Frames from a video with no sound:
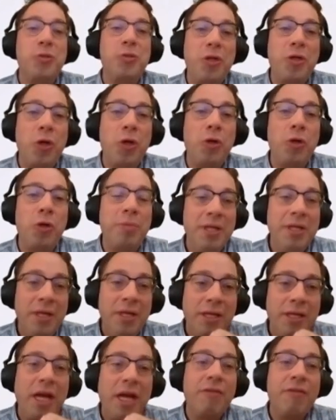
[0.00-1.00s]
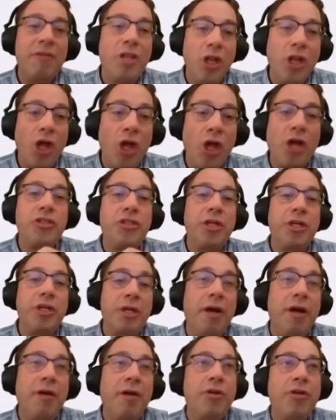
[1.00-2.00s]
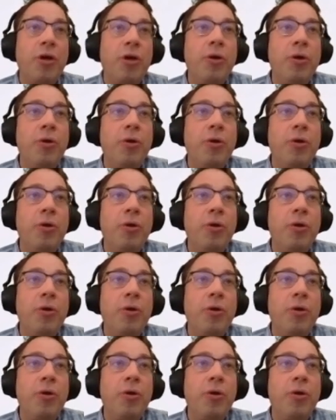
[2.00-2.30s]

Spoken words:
but kind of the logic of code.